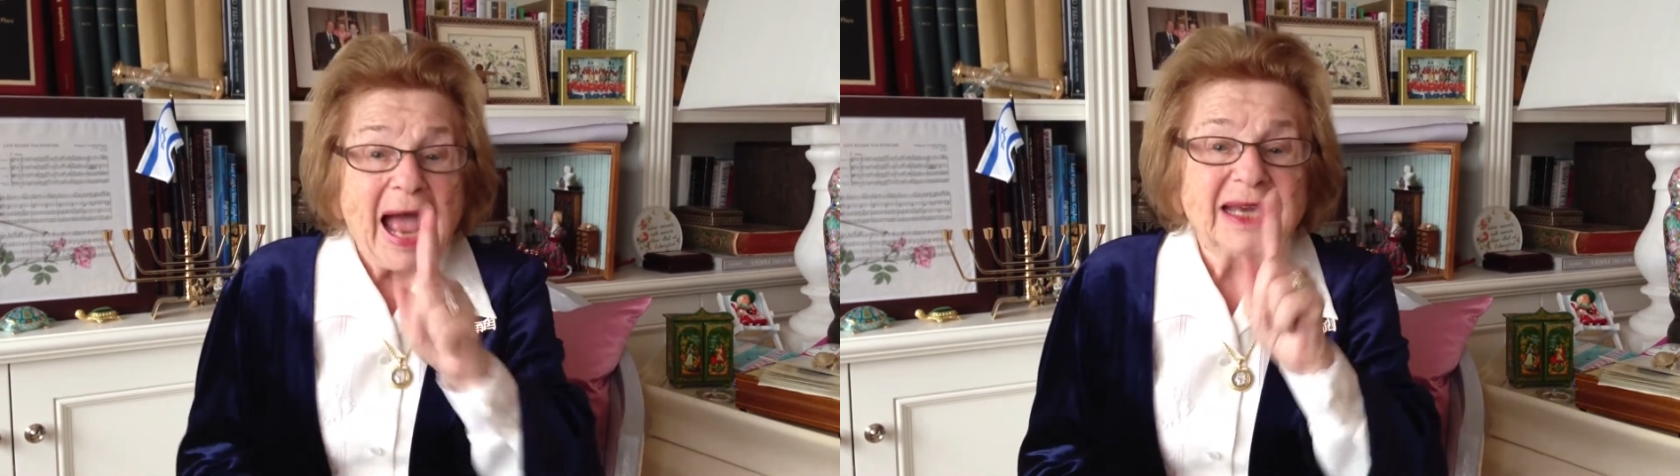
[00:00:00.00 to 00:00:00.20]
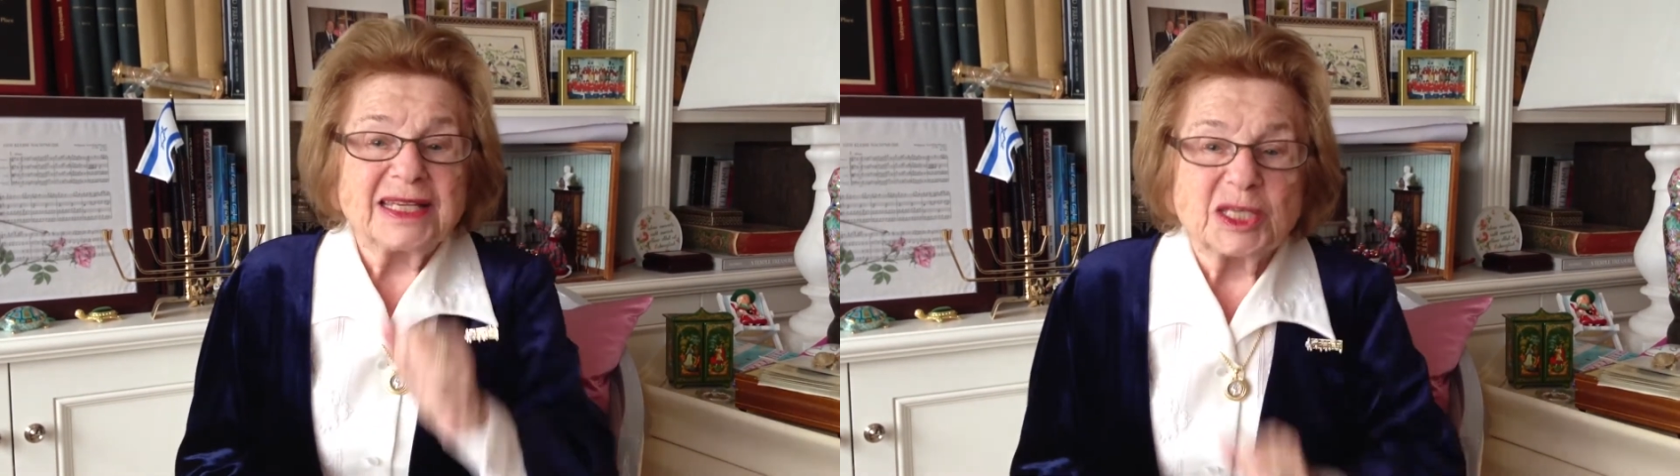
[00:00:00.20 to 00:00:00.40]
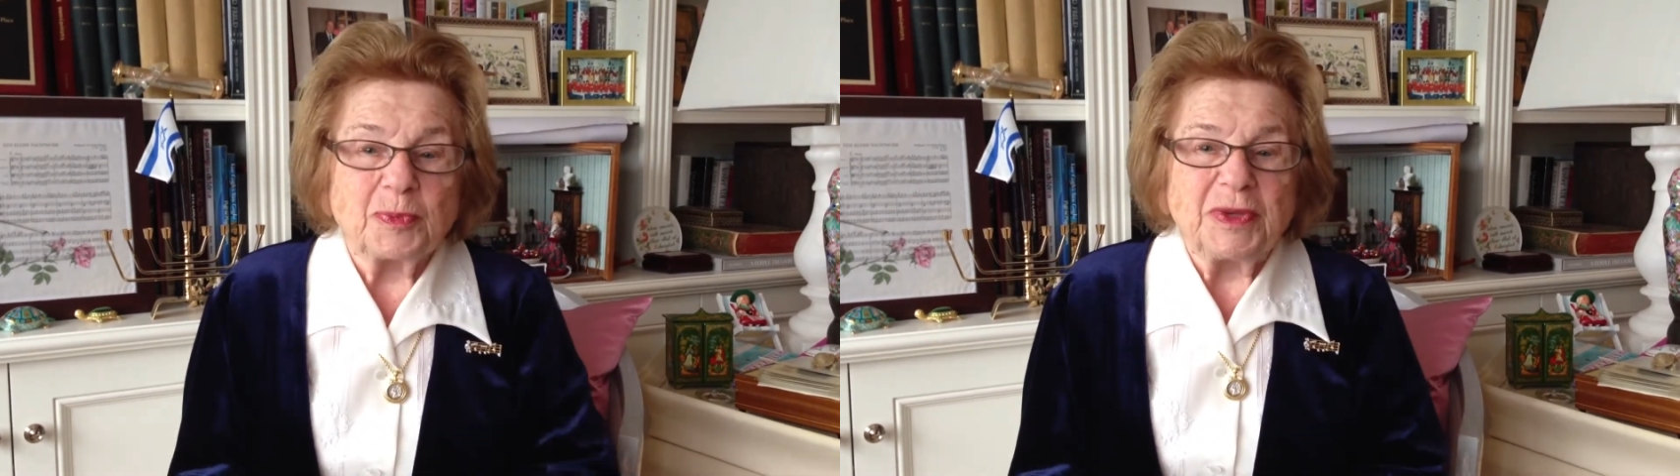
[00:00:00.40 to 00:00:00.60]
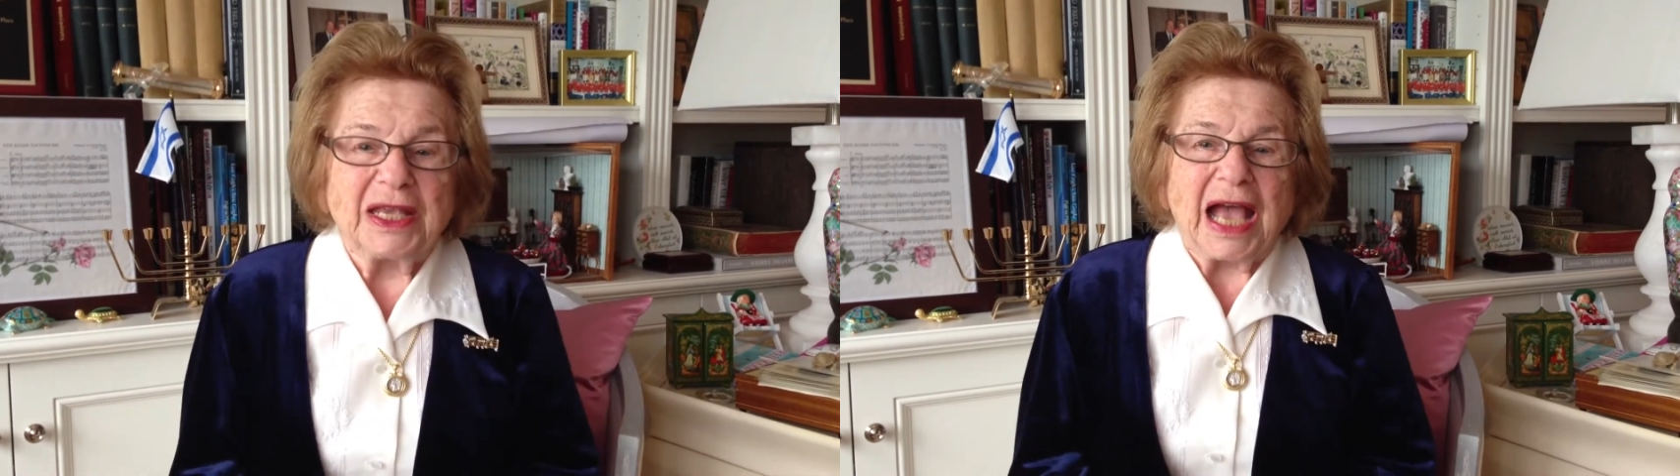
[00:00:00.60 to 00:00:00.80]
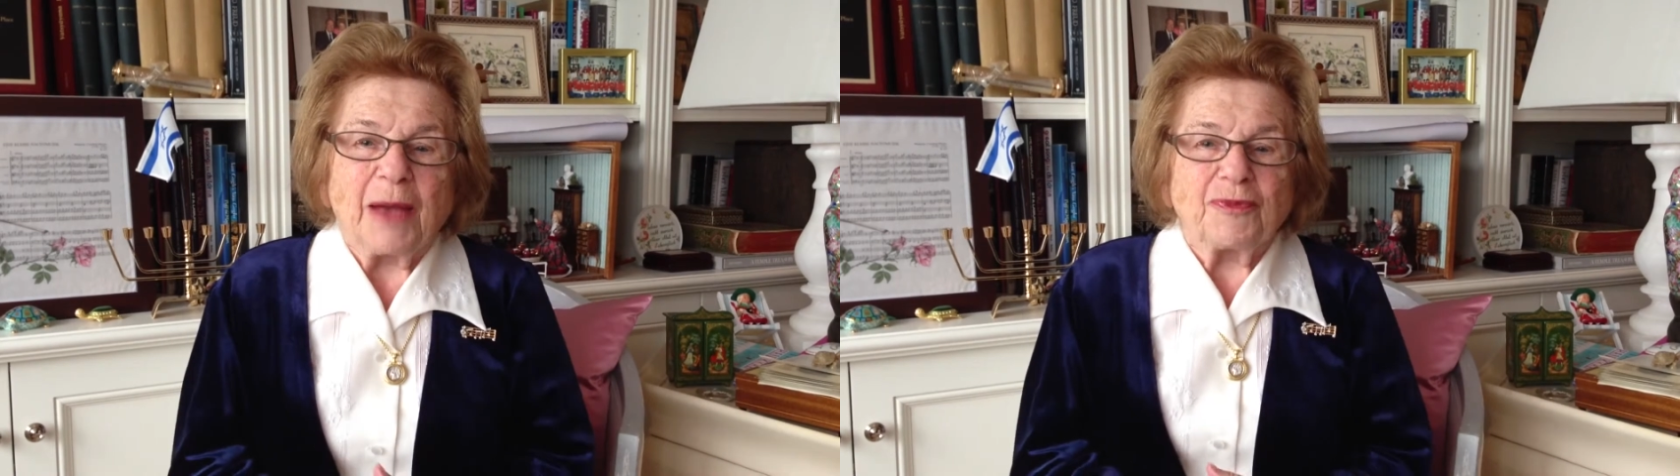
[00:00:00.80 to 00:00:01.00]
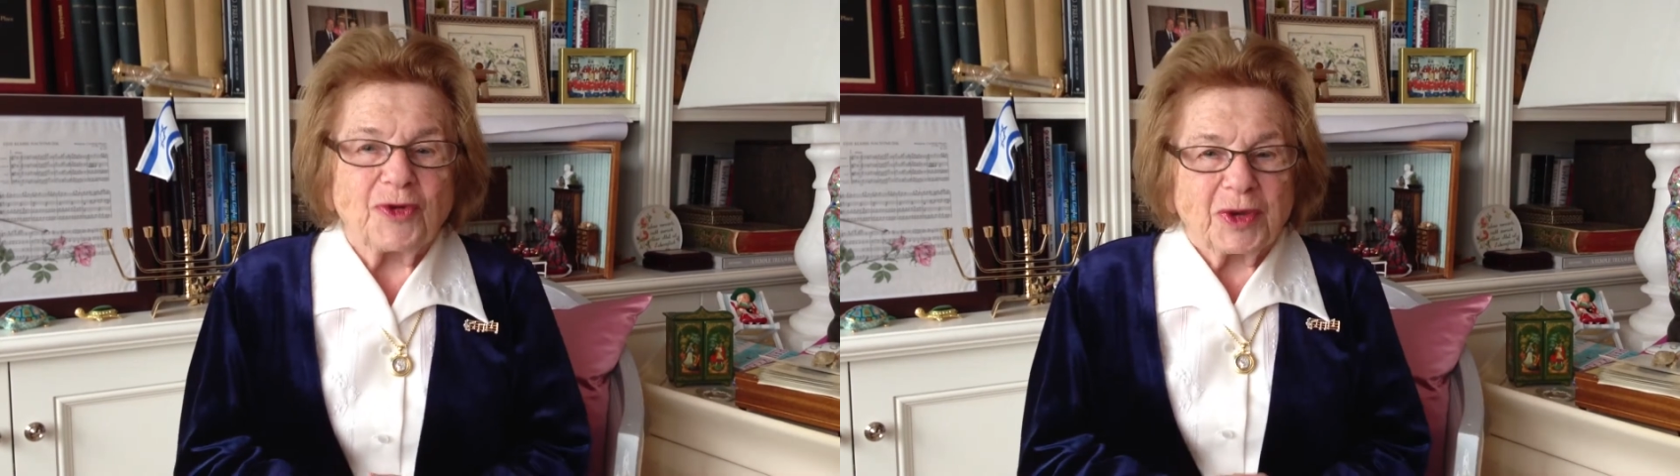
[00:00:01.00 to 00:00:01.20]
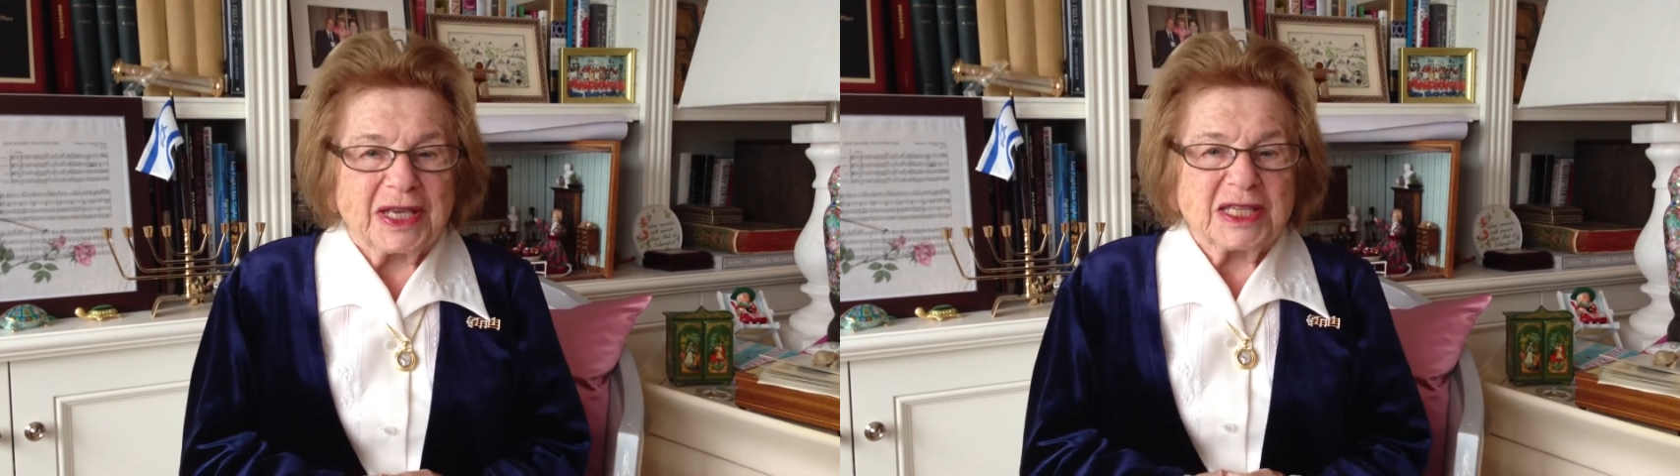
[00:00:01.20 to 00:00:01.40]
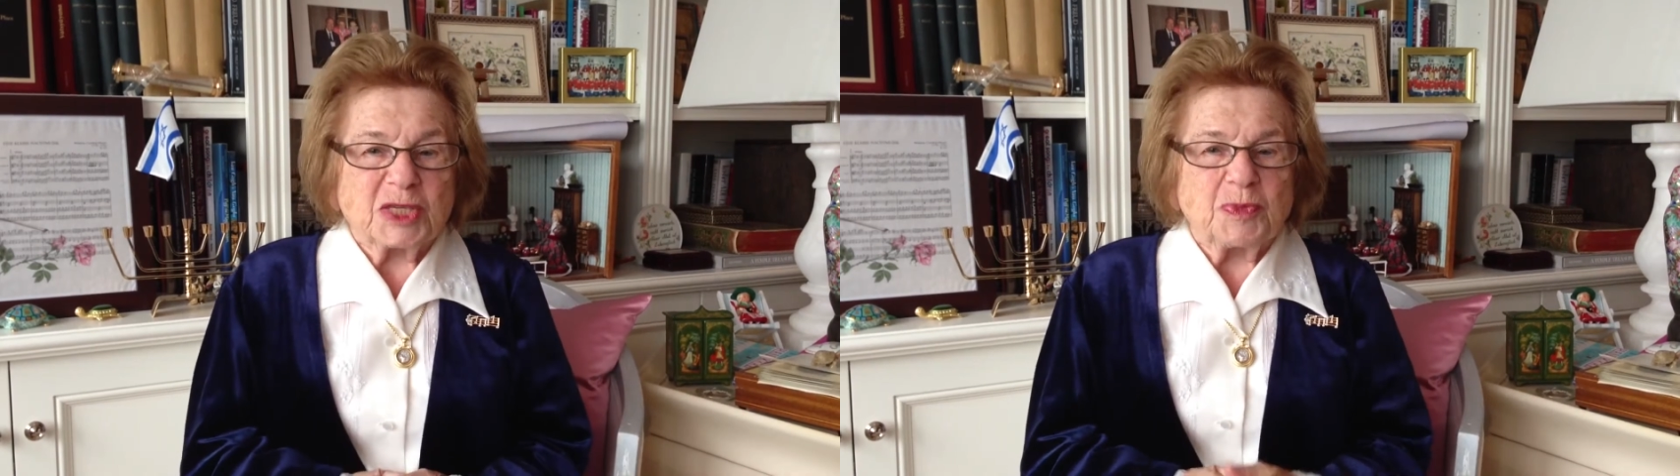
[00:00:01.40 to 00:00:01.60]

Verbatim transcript: I speak up for kids